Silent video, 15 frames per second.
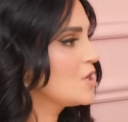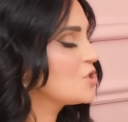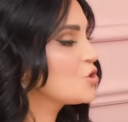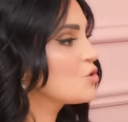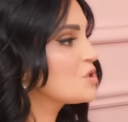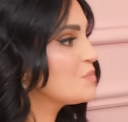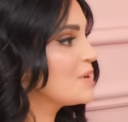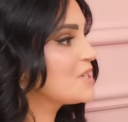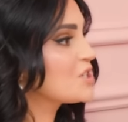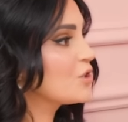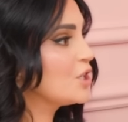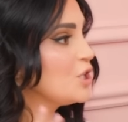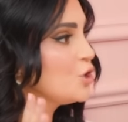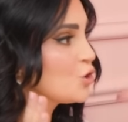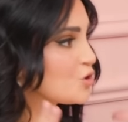So it's
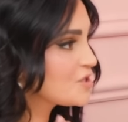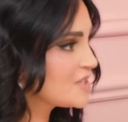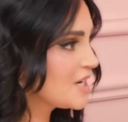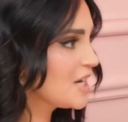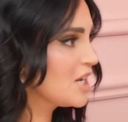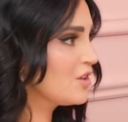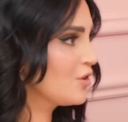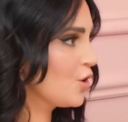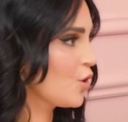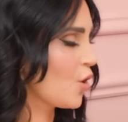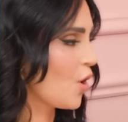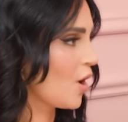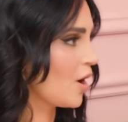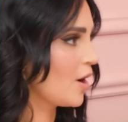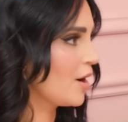basically you're sitting in the
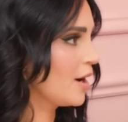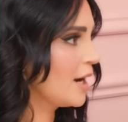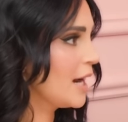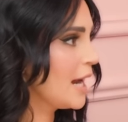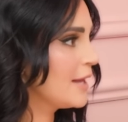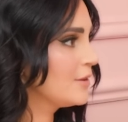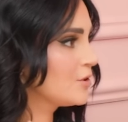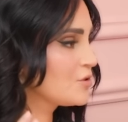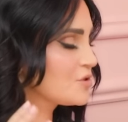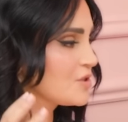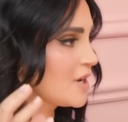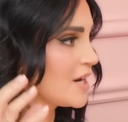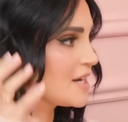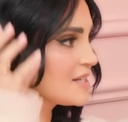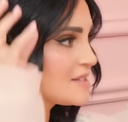car and there's
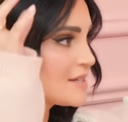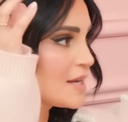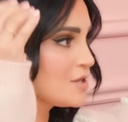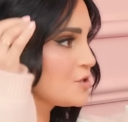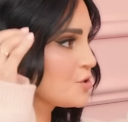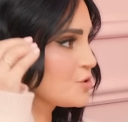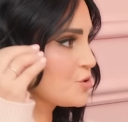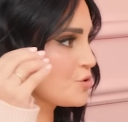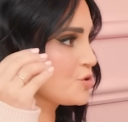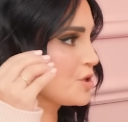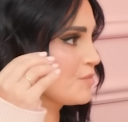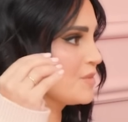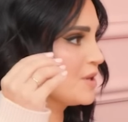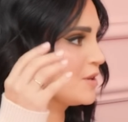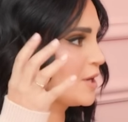like sensors or
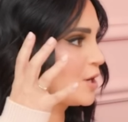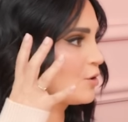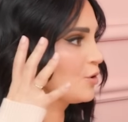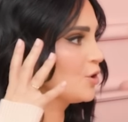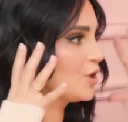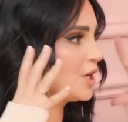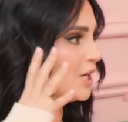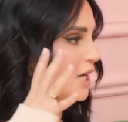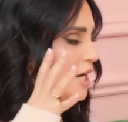something that are looking